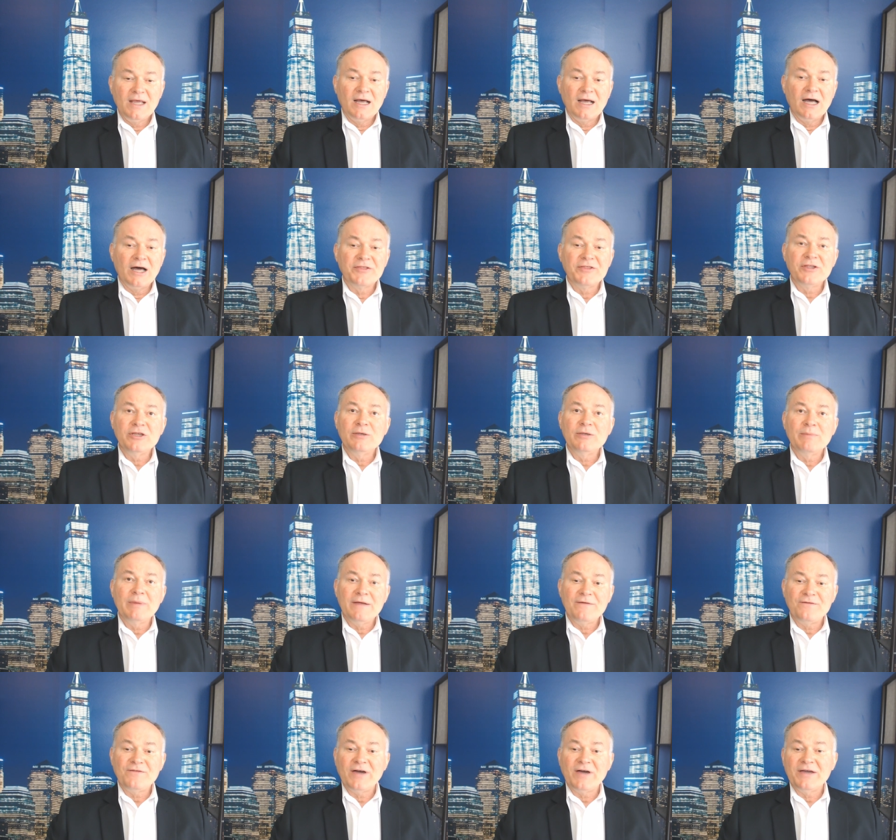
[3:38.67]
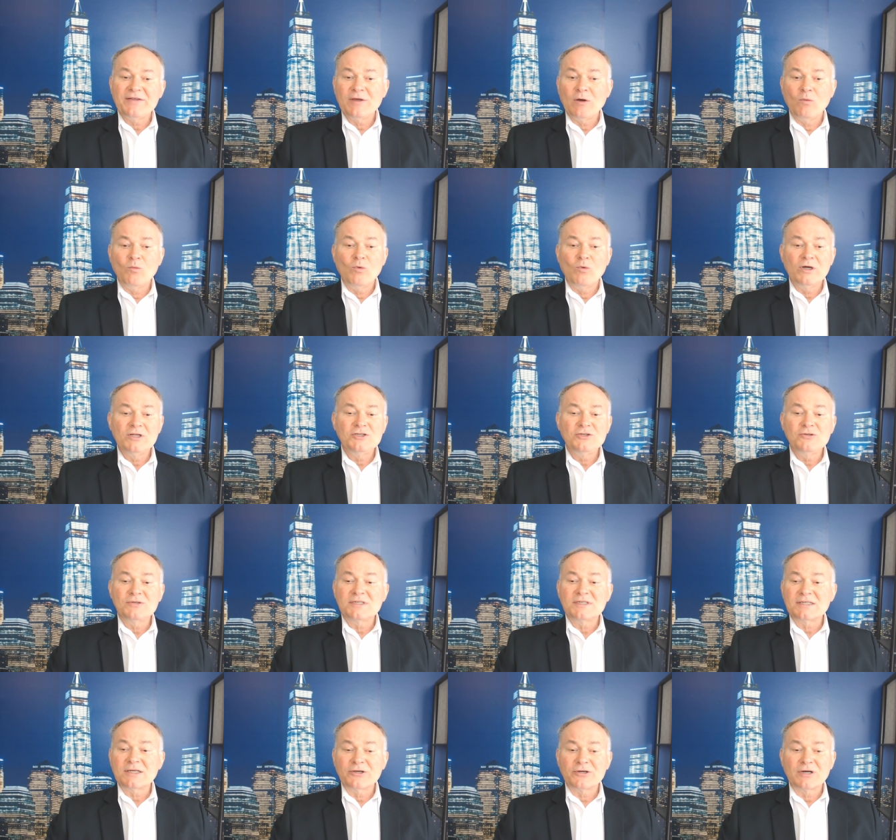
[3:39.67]
uh, then you may find that once you
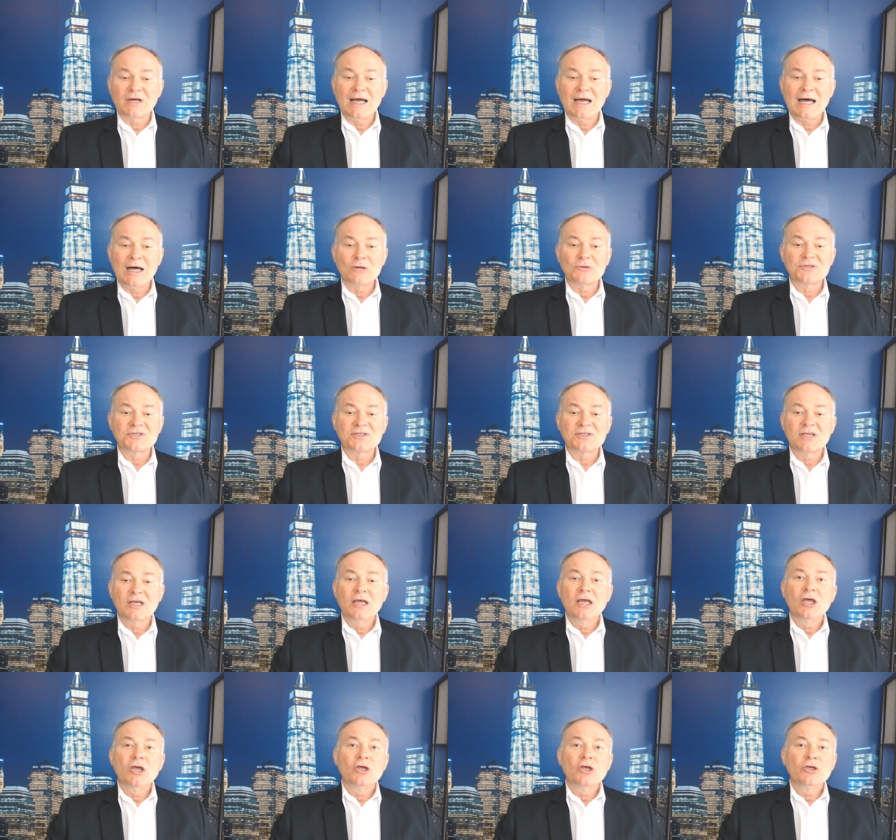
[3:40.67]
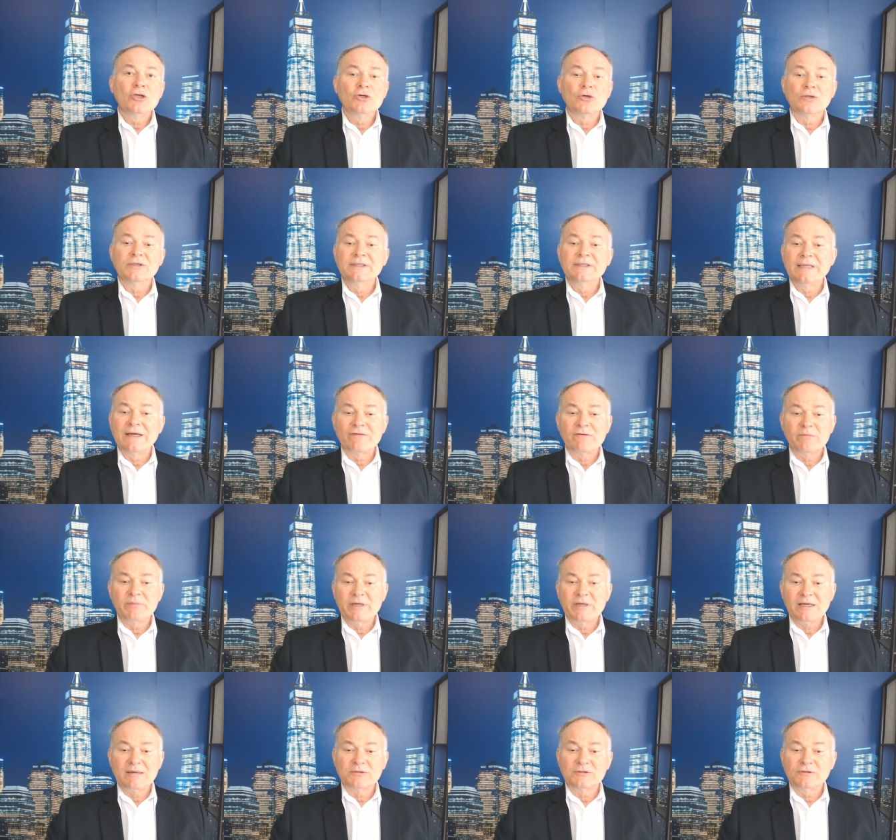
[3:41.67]
sell your house, you'll never
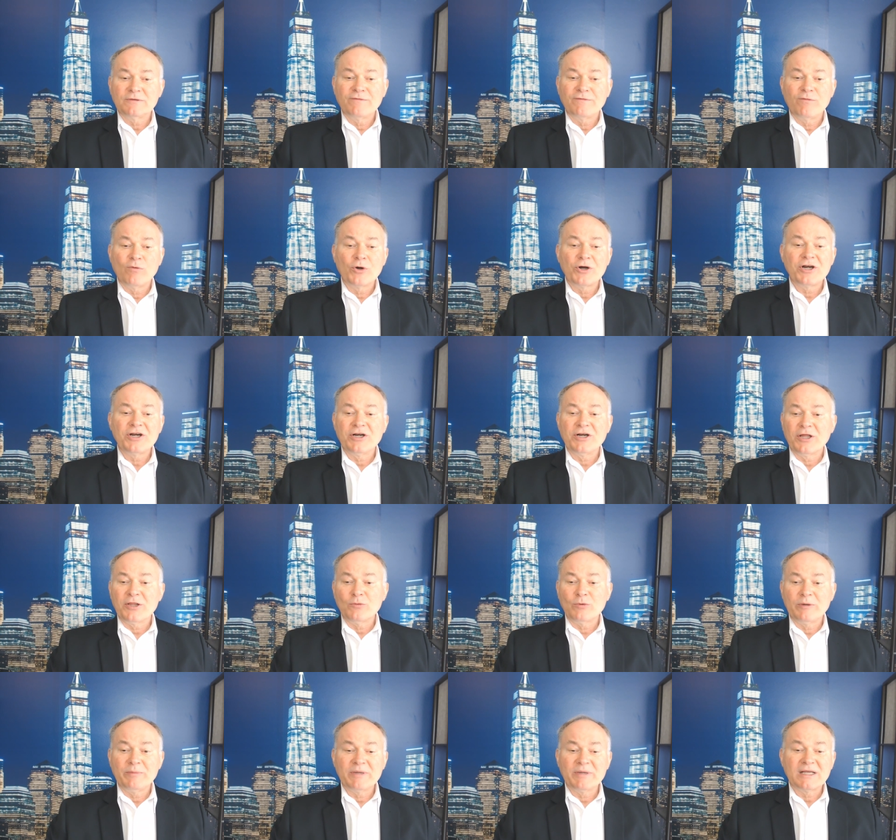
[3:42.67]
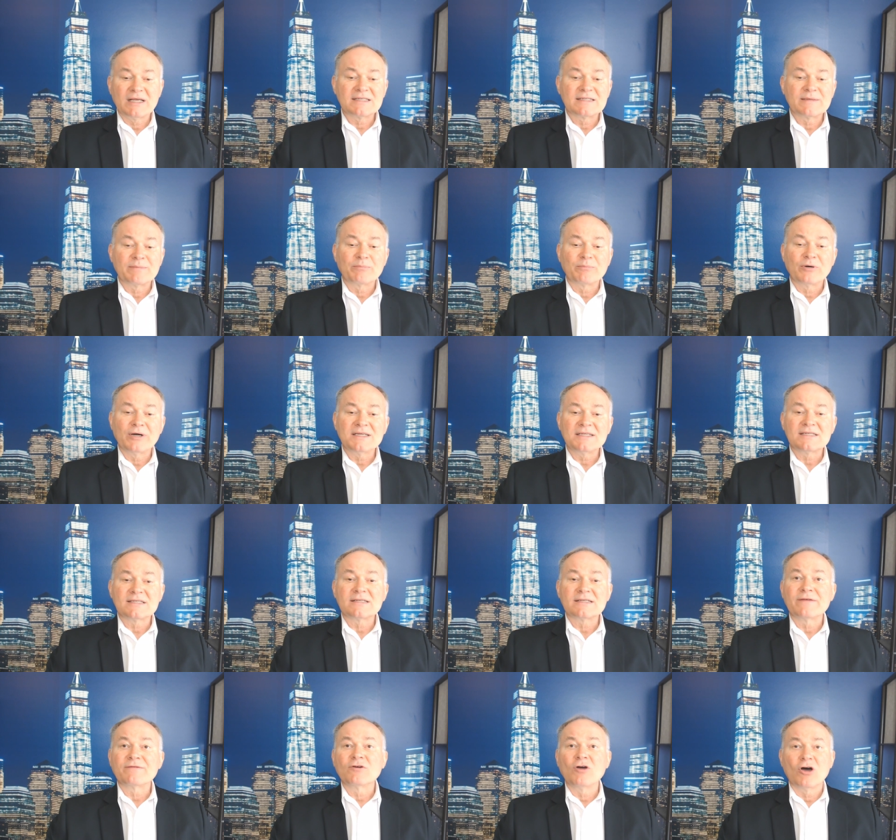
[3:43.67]
be able to afford another one because the prices
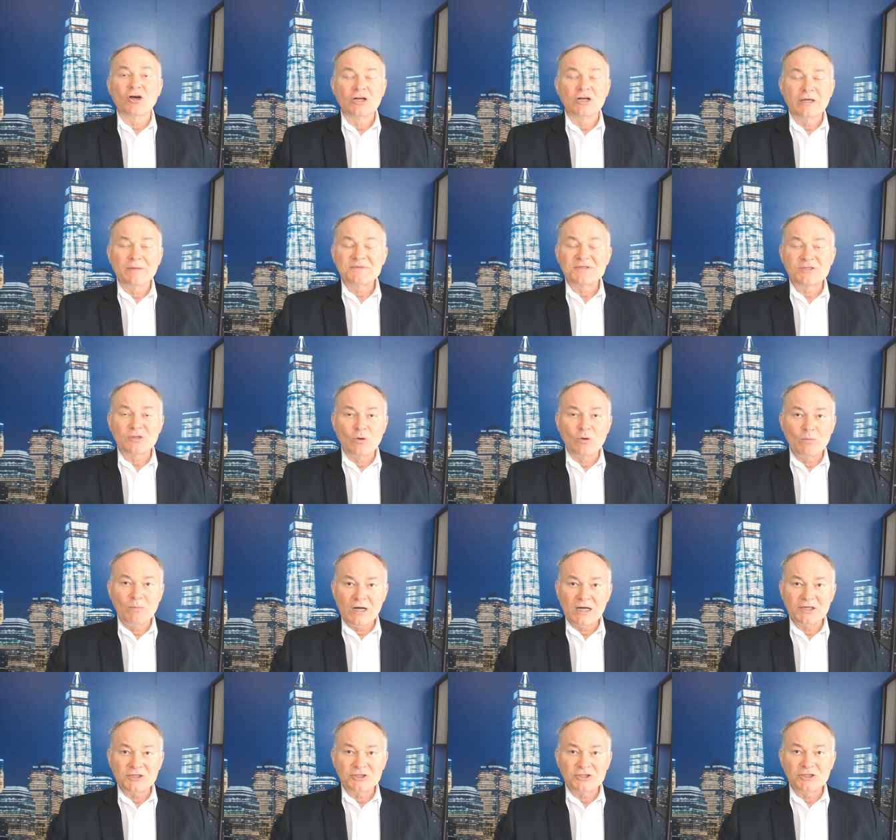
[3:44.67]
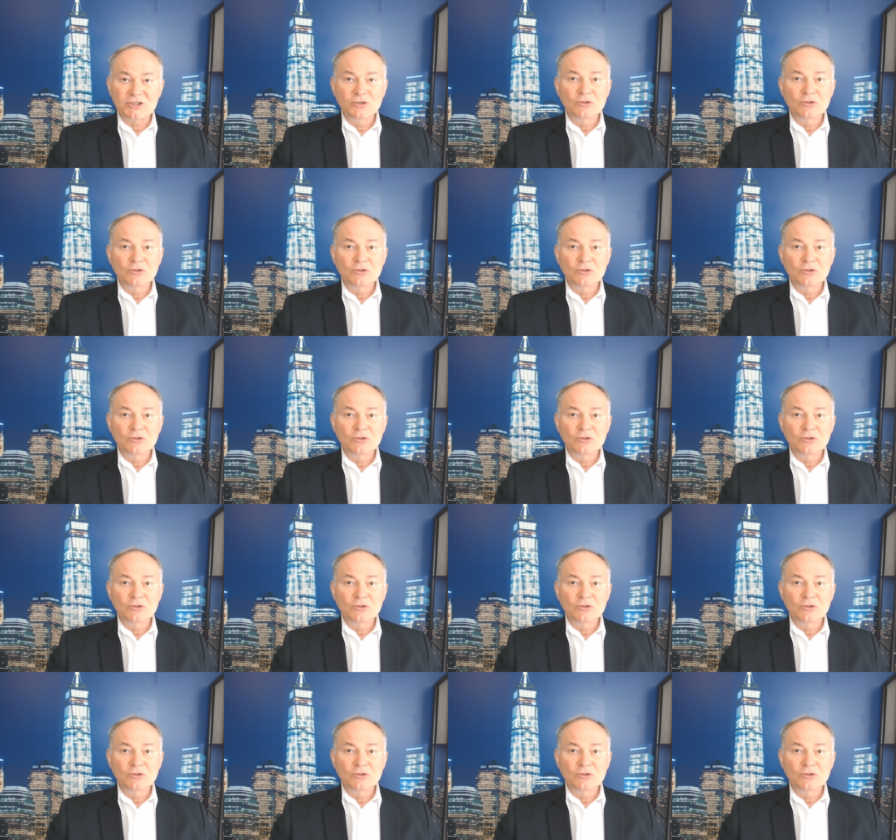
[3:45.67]
have gone up so much.